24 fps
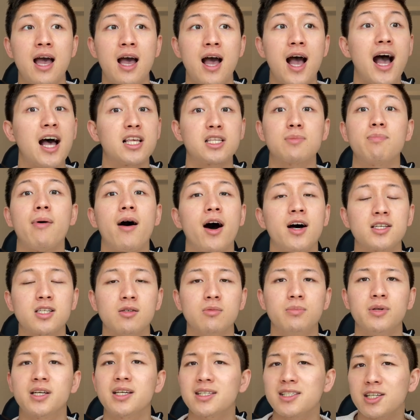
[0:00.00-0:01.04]
as possible
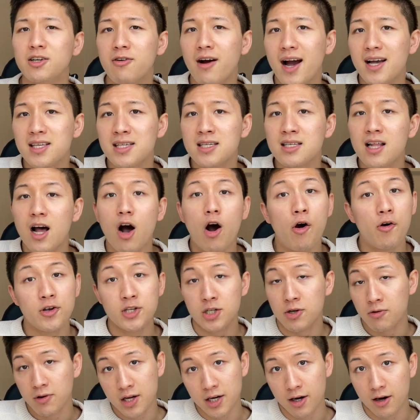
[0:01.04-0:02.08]
because the grass is not always
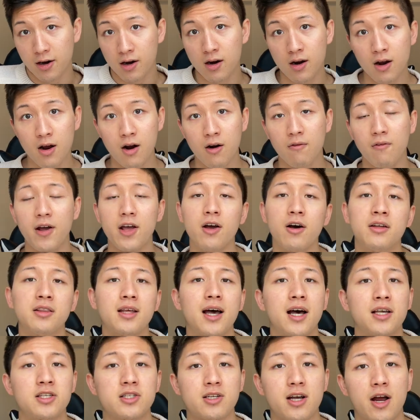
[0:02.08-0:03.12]
greener, right? On the
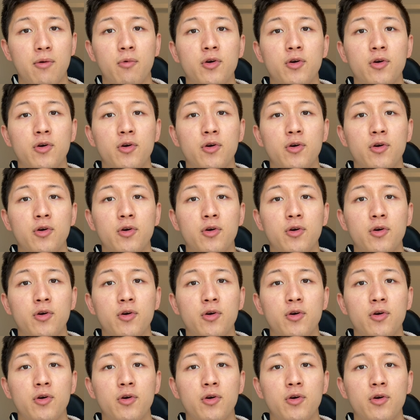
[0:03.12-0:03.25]
outside.